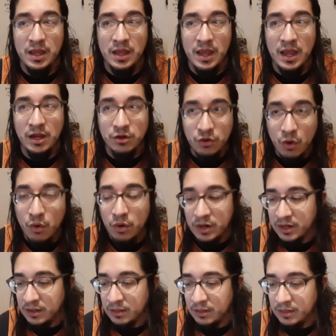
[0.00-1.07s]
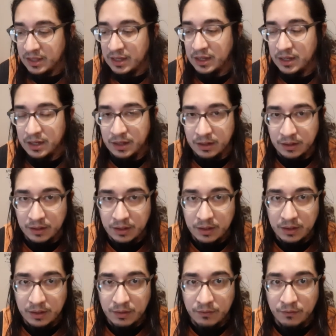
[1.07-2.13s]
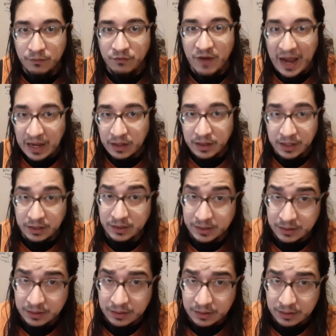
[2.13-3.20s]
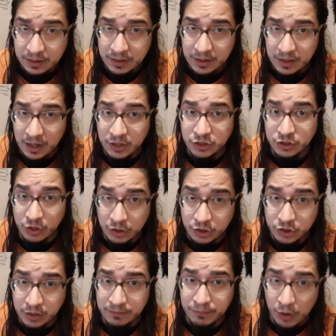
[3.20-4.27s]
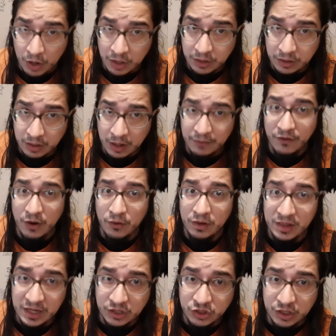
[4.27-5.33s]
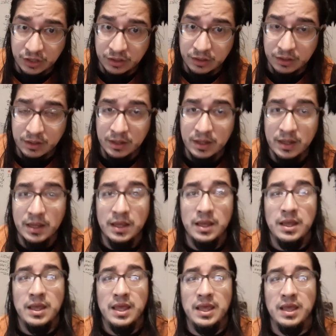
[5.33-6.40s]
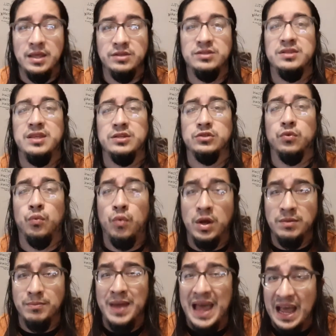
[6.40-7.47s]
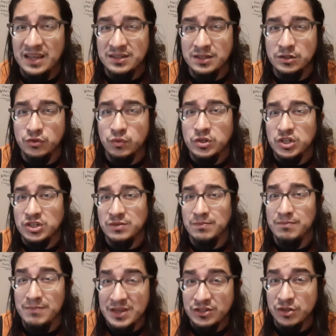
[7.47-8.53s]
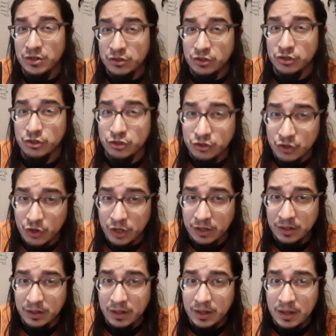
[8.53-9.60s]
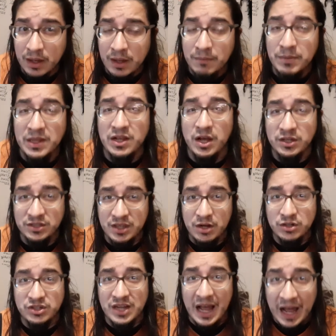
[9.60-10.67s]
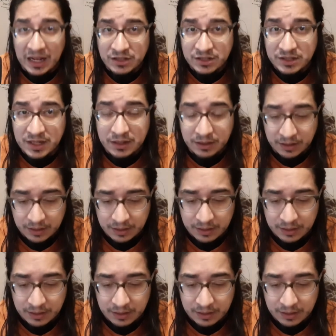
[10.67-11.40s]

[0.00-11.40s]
ignoring the violent assertion part of our religion is this one passage which is misunderstood, because there's constant